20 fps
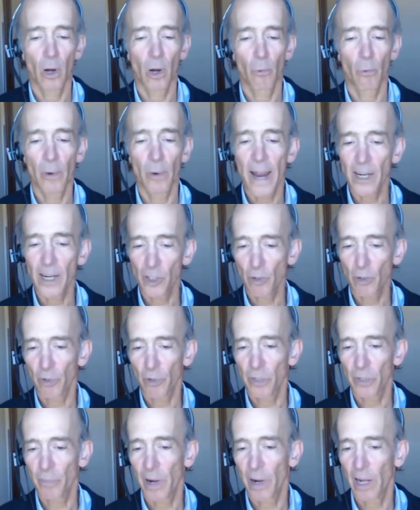a rational
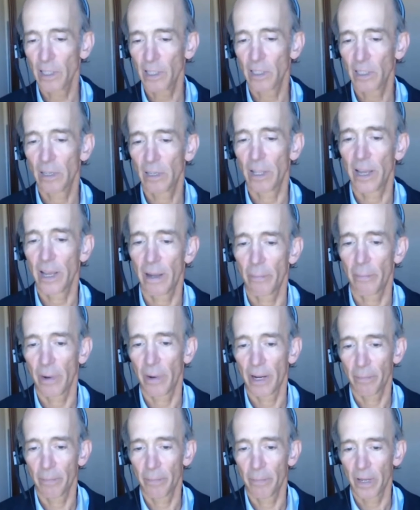response to that
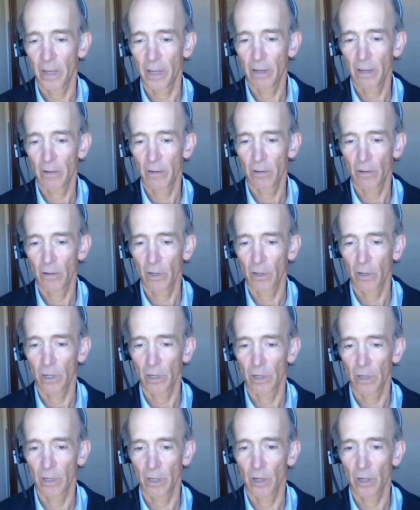might be,
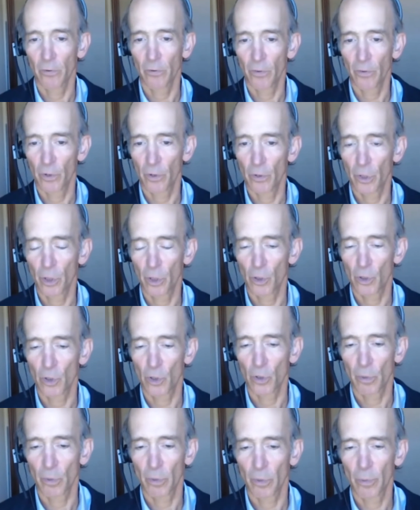a confused
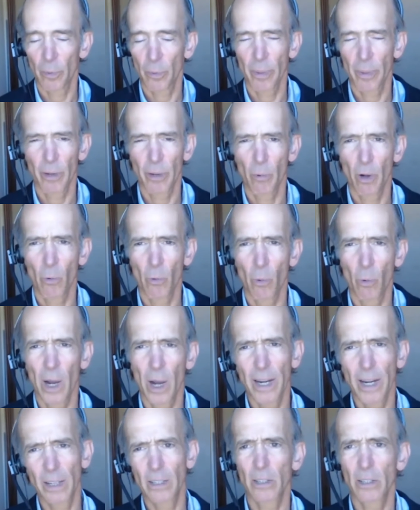consumer would be, well,
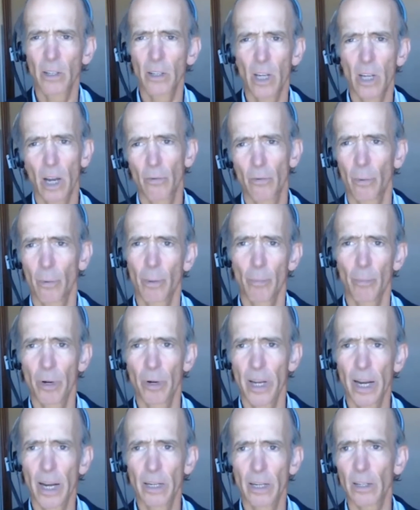why doesn't the government
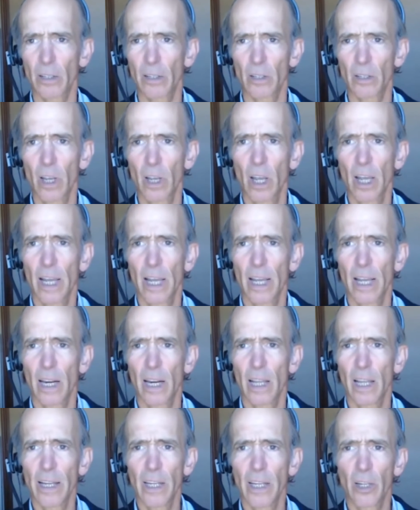protect us? And
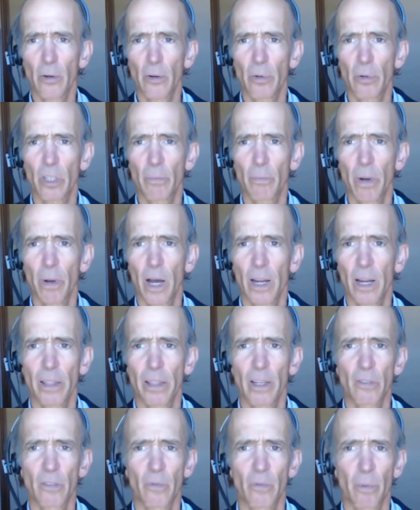I'd like you to respond
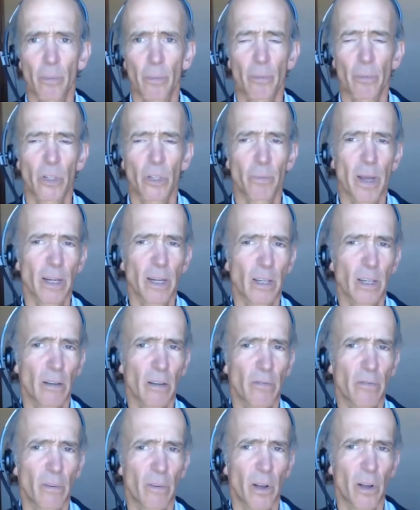to this from the
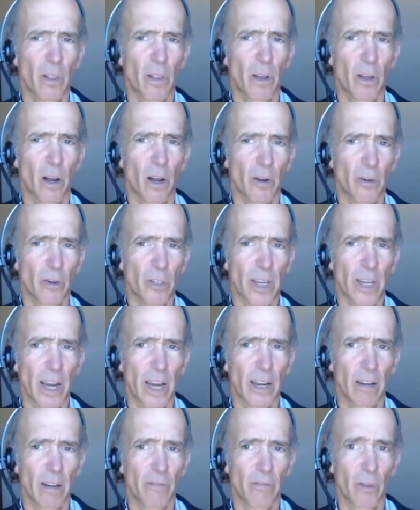perspective of the
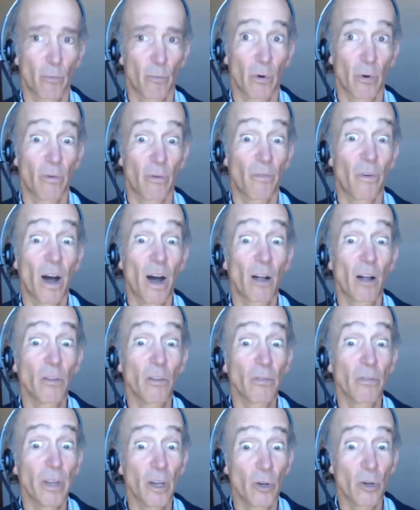understanding of the
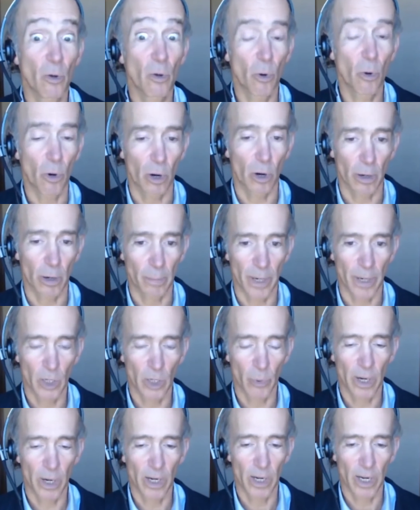revolving door
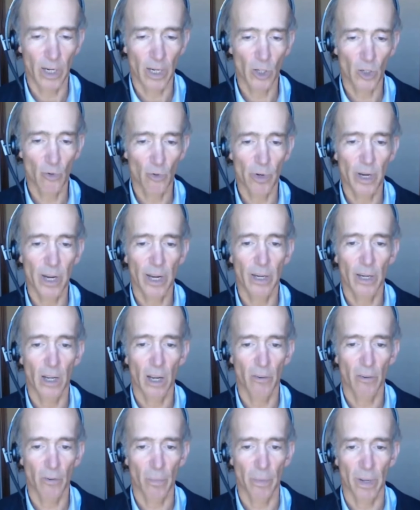between industry and
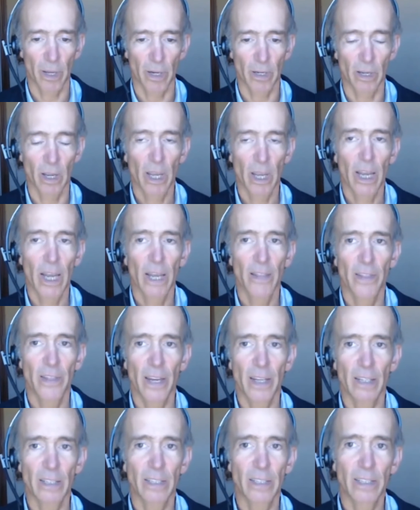government
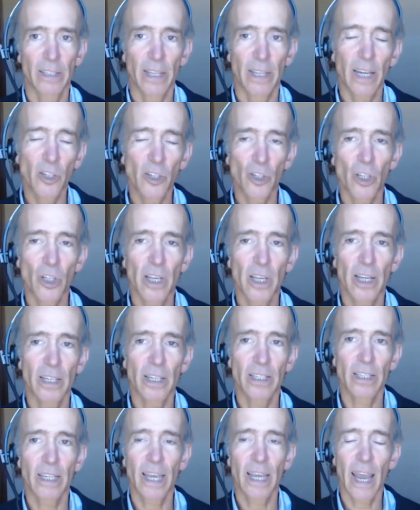that essentially
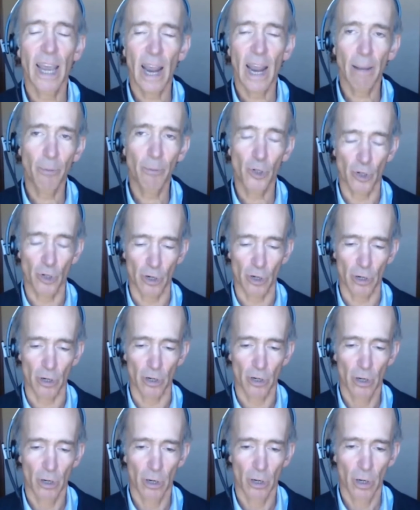has
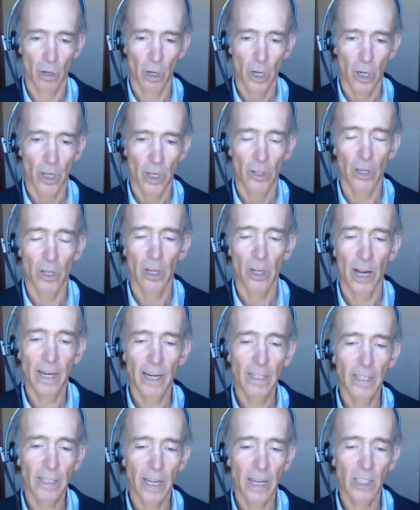captured the
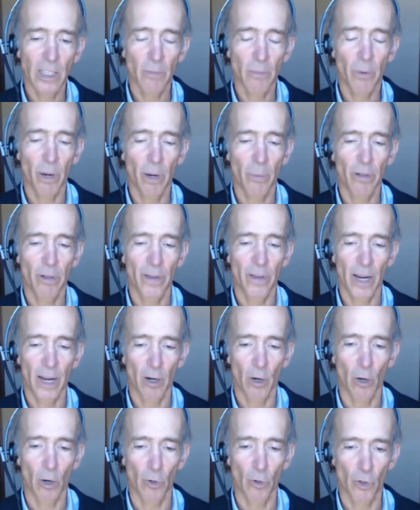United States Department of
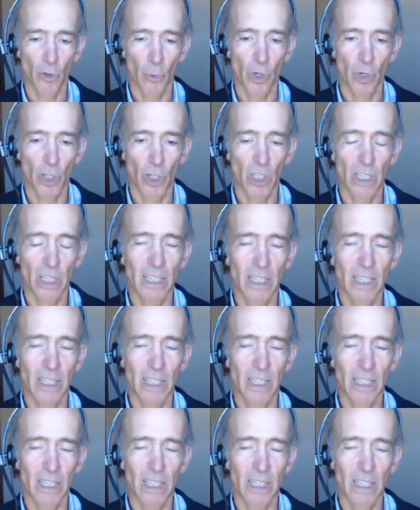Agriculture, which